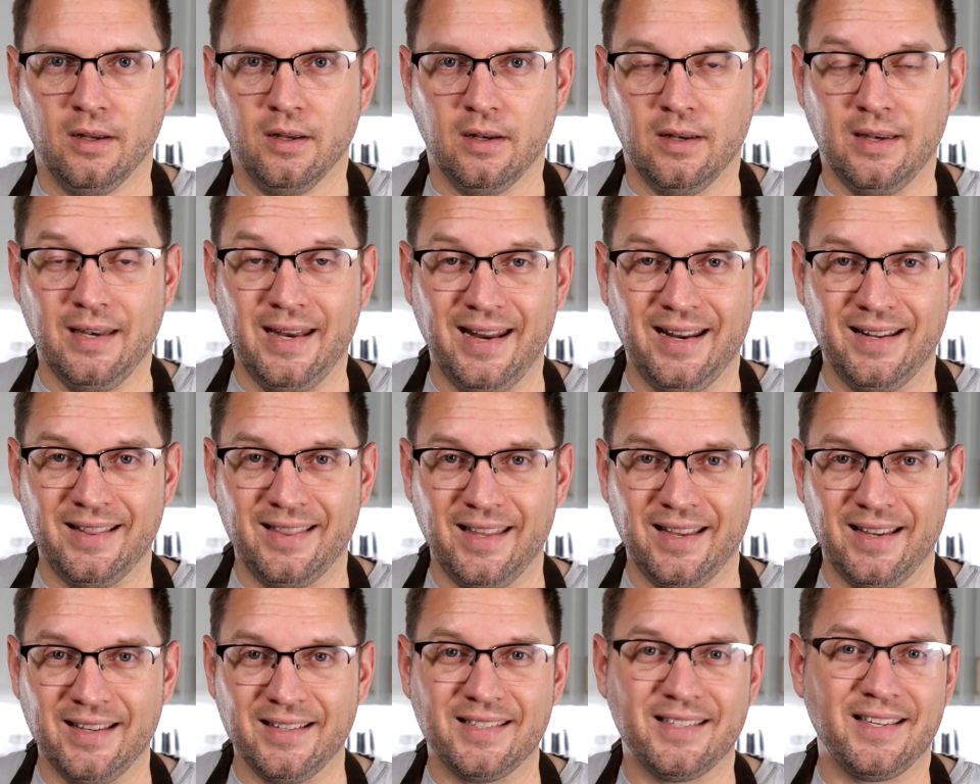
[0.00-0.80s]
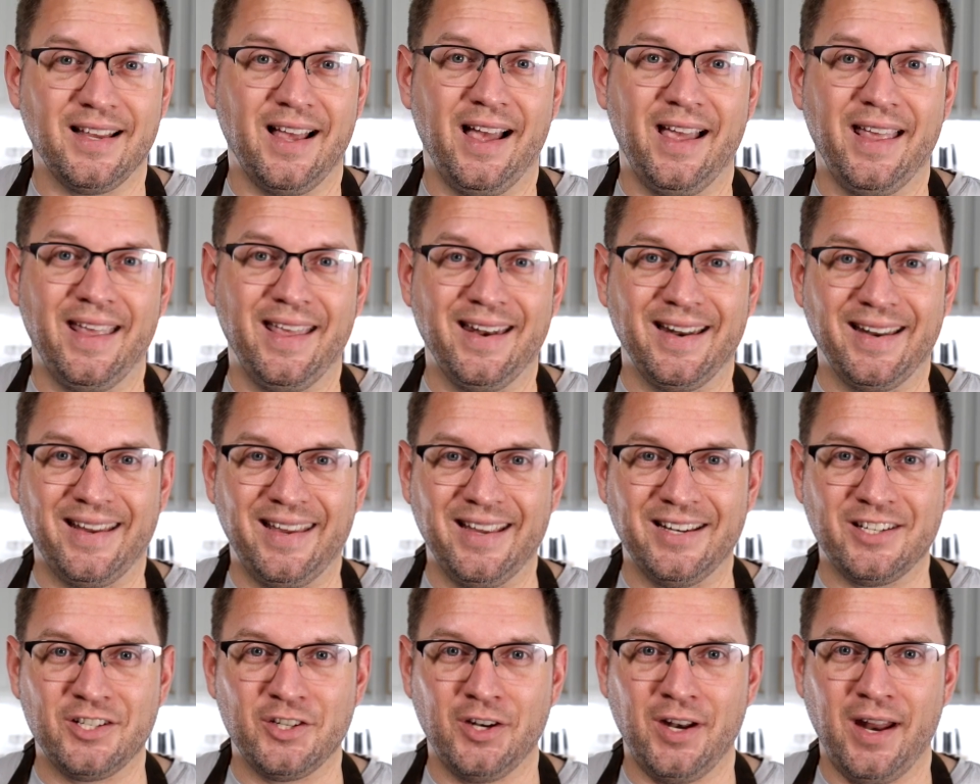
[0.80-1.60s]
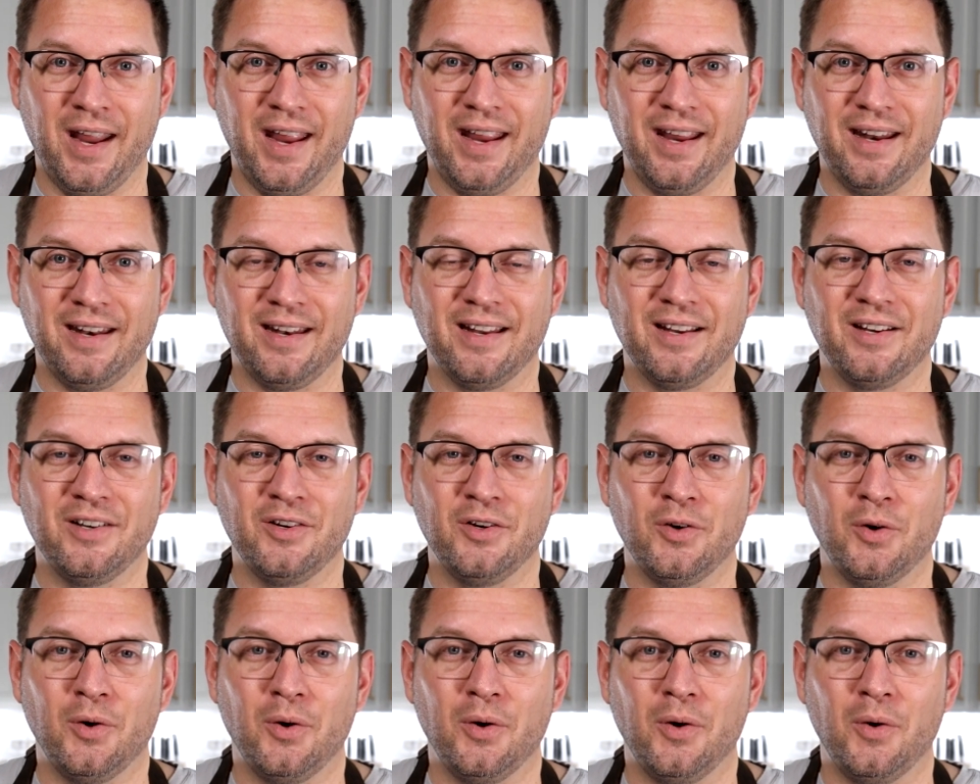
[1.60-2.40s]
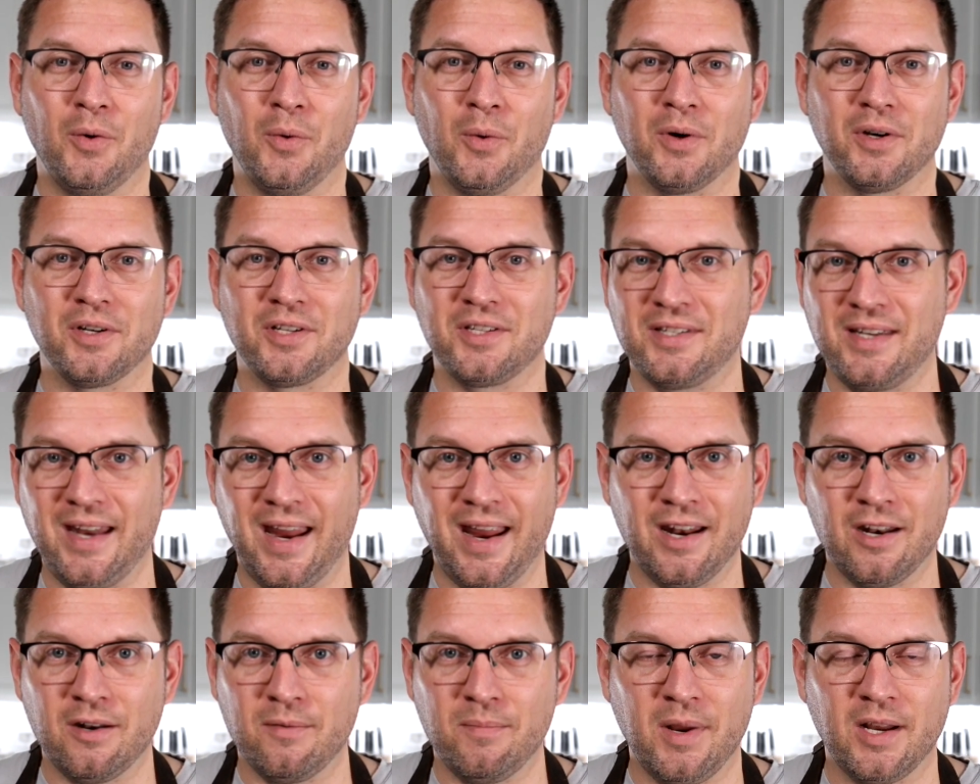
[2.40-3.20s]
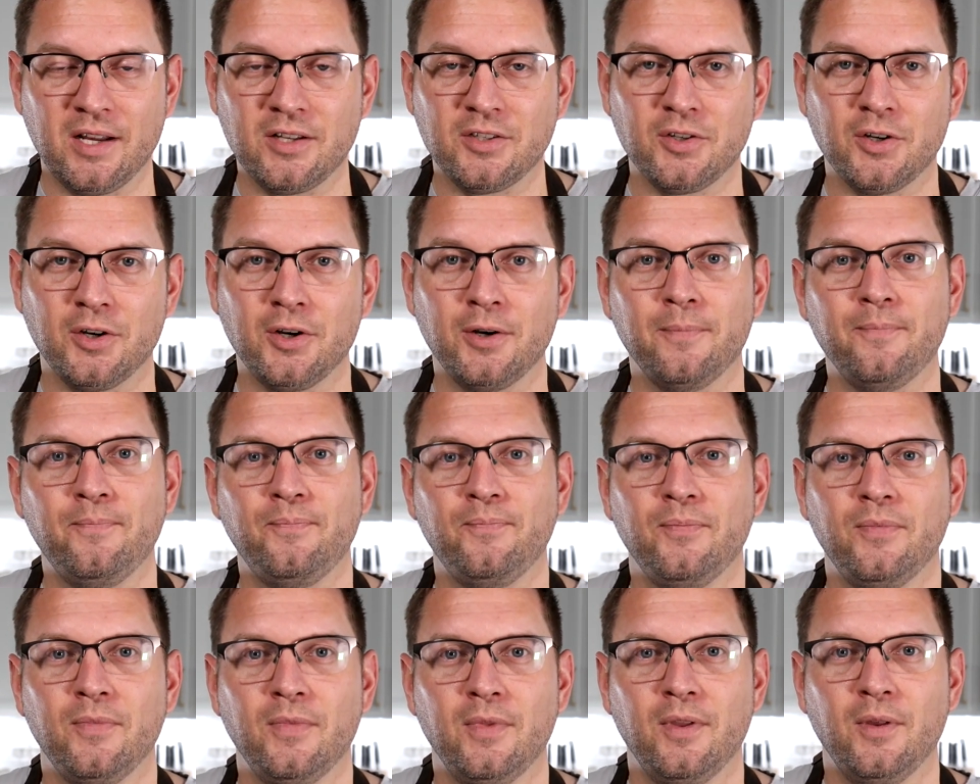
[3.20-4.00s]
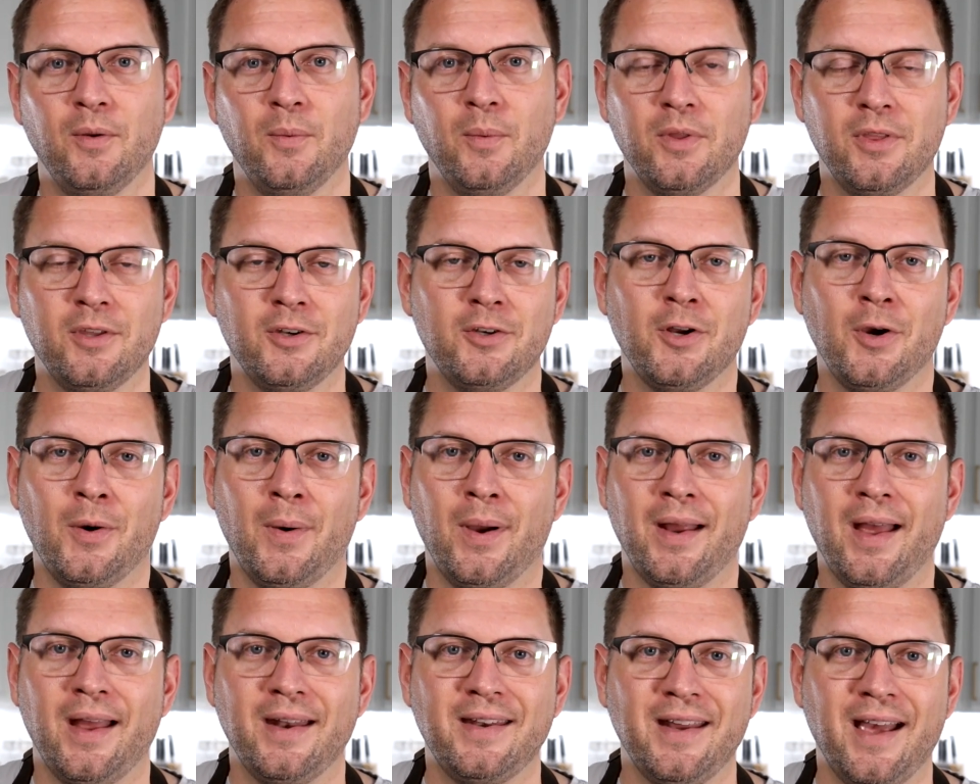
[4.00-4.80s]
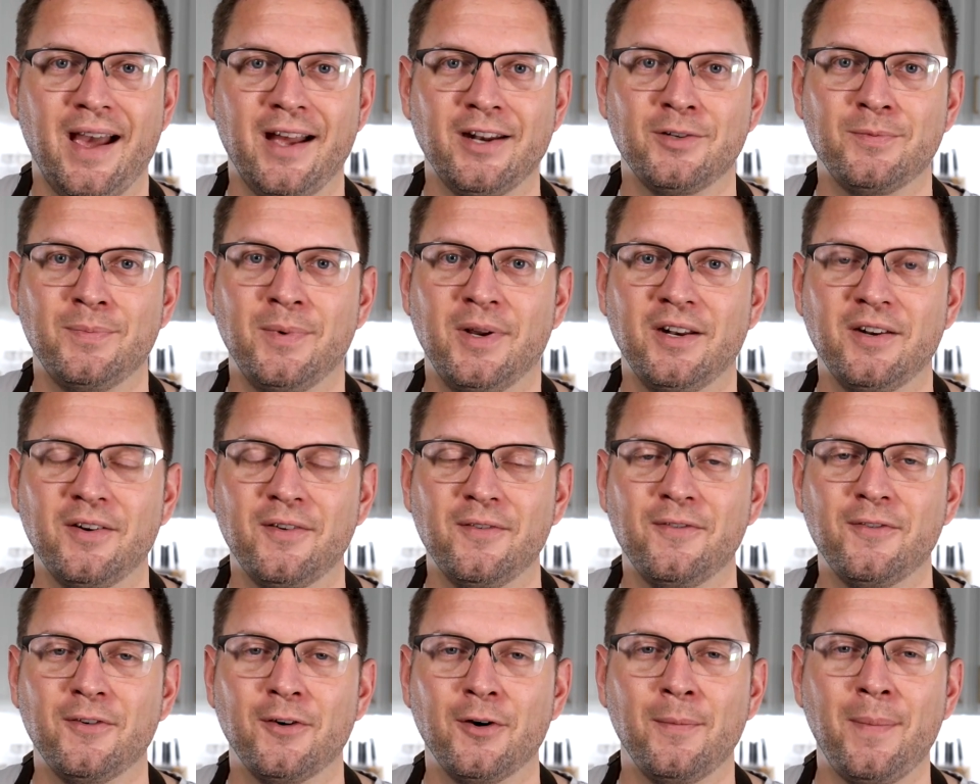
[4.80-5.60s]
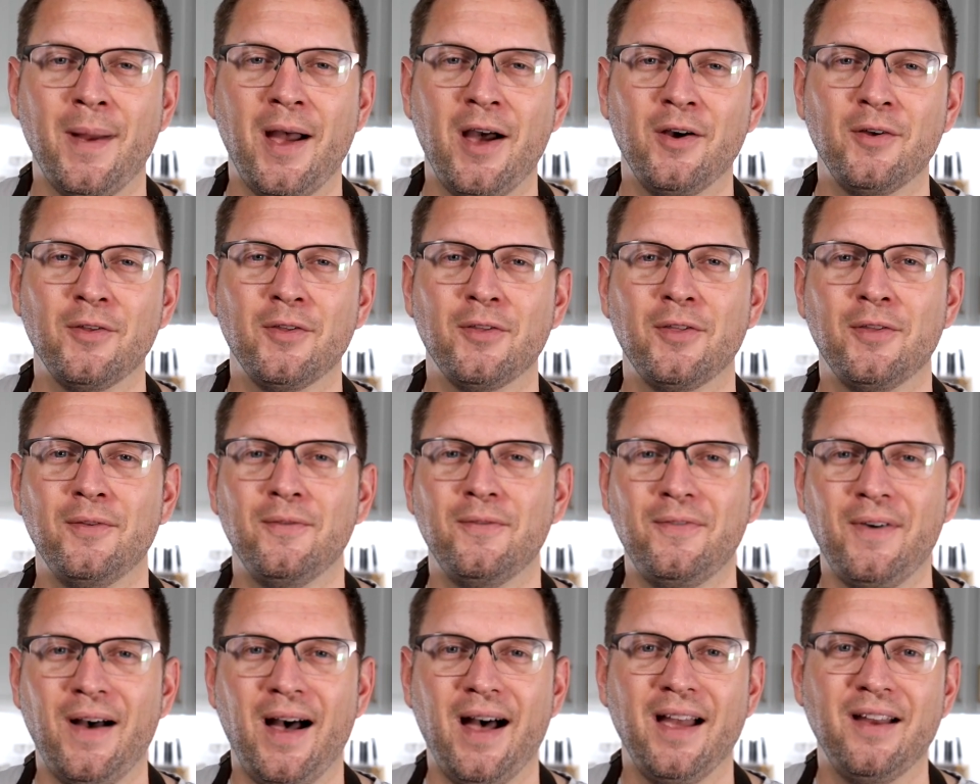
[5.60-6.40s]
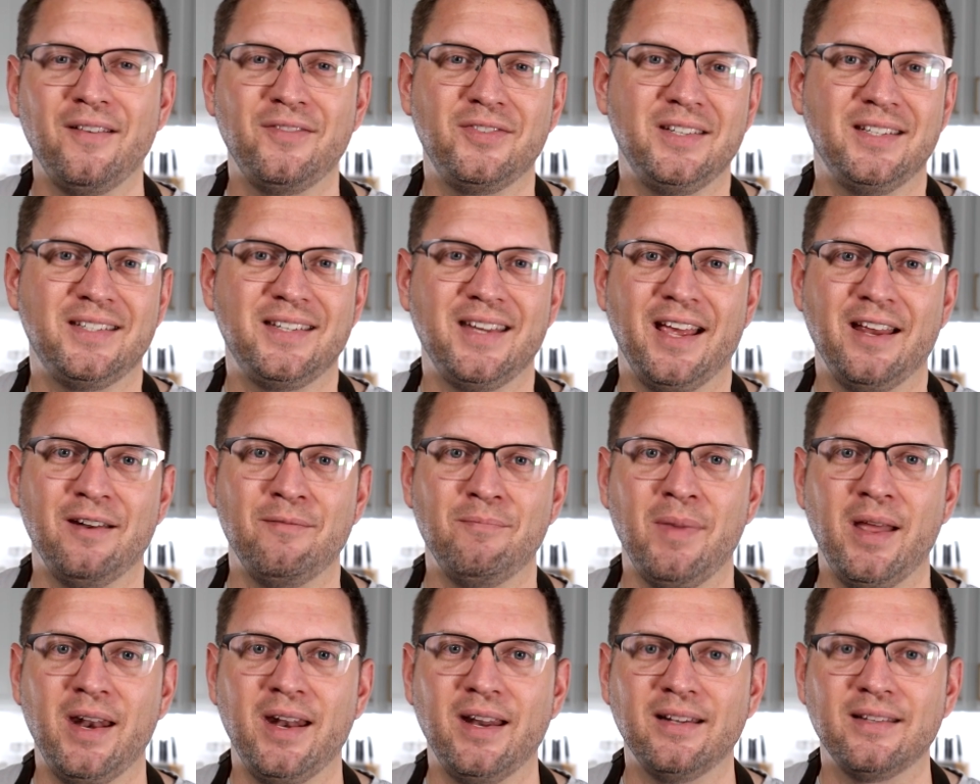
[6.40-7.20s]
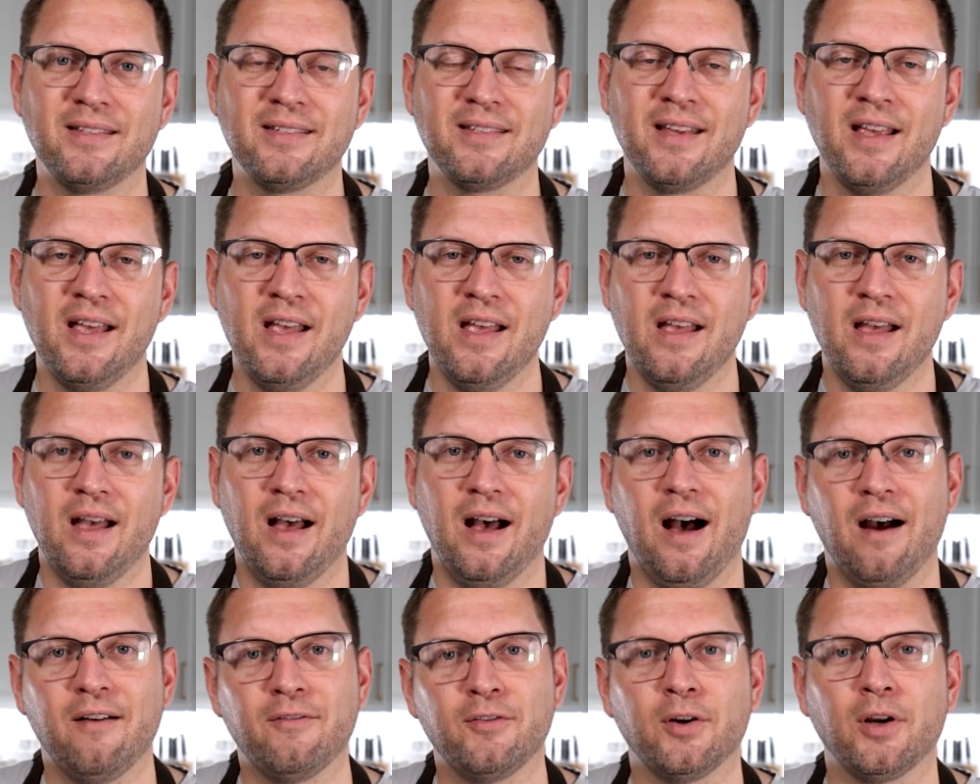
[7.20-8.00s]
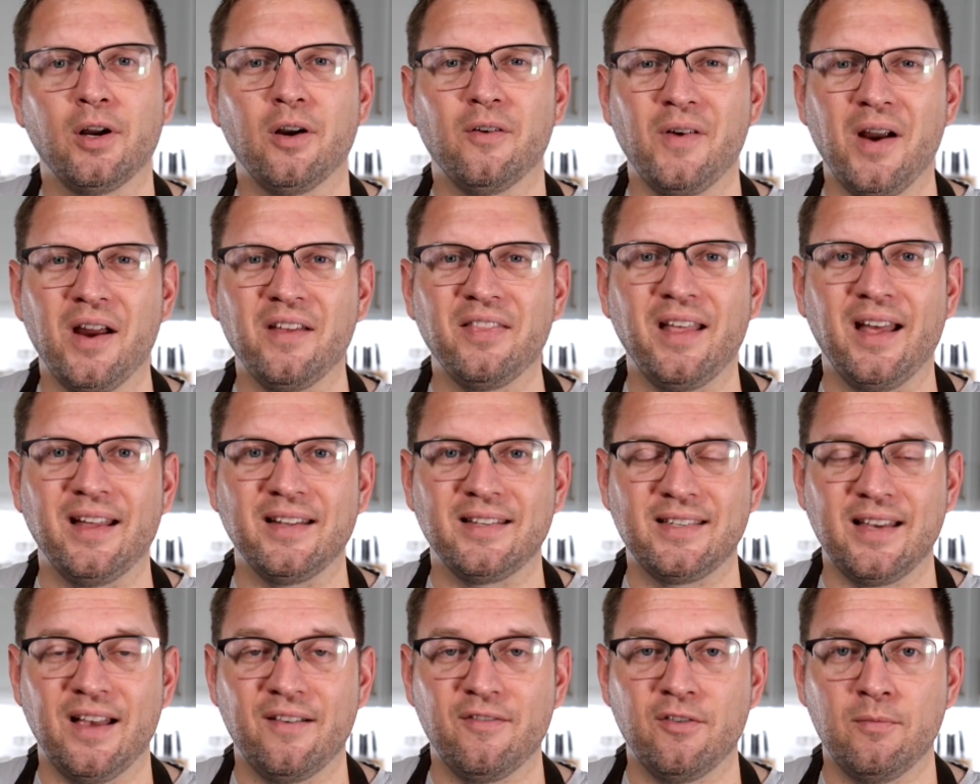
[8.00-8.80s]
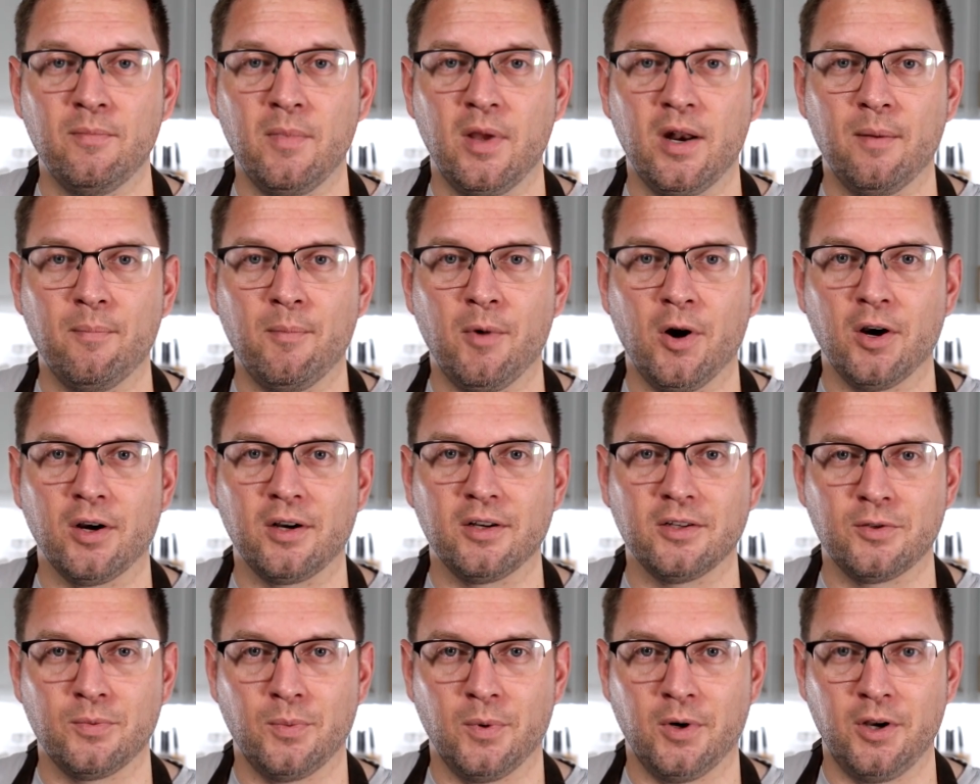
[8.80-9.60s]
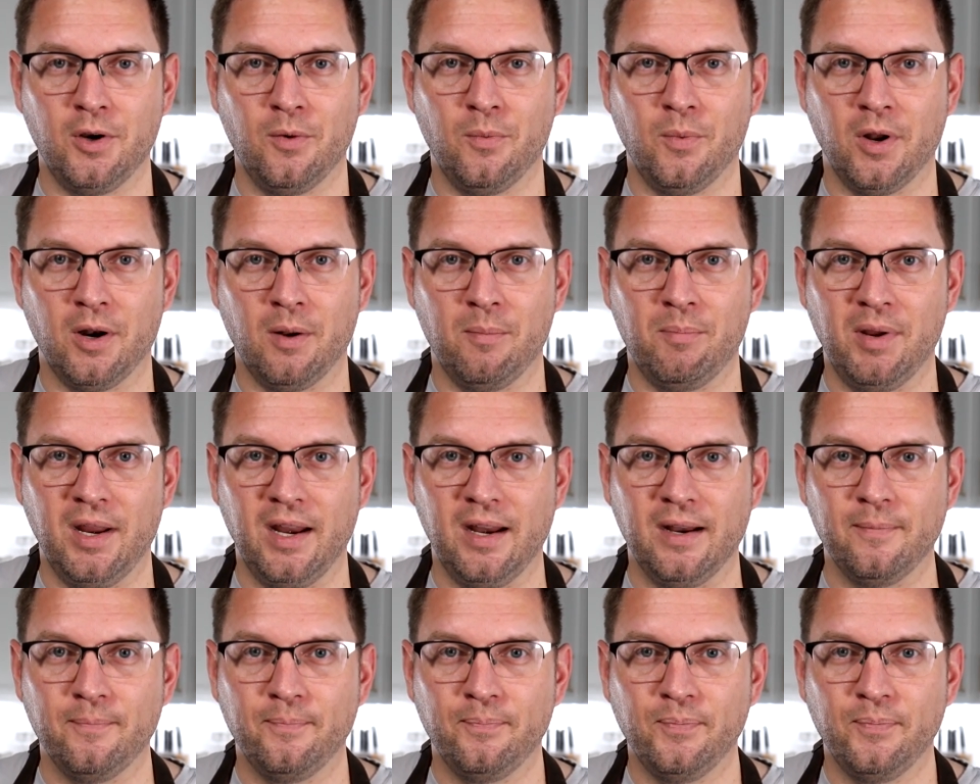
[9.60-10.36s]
Knead this in a KitchenAid or stand mixer with the dough attachment for about 5 to 10 minutes. Hovering around that 7-minute mark is where you want to be.